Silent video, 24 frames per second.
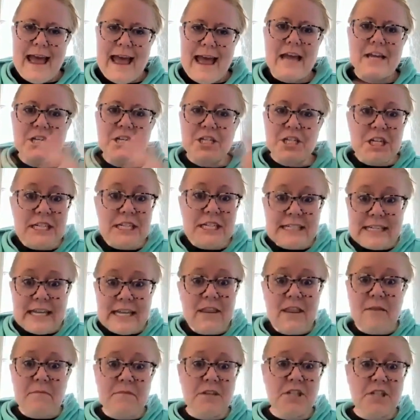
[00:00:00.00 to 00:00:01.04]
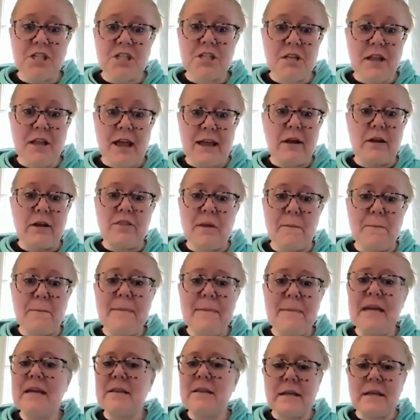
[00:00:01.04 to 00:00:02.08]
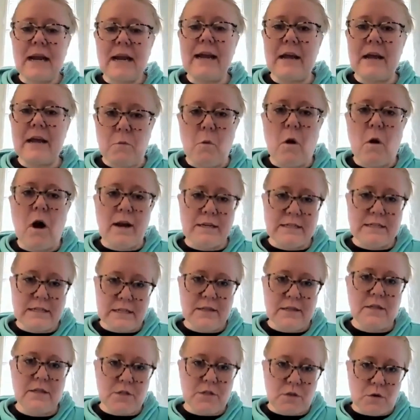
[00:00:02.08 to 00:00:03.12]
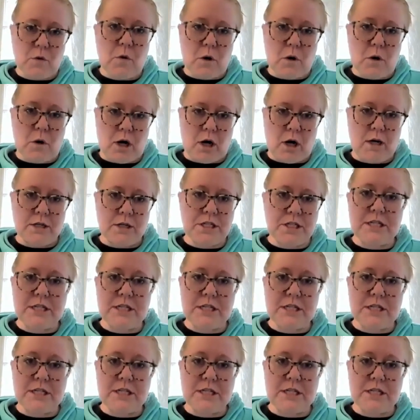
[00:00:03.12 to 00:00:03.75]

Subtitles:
And she said that, like, the minute that I had walked in the door,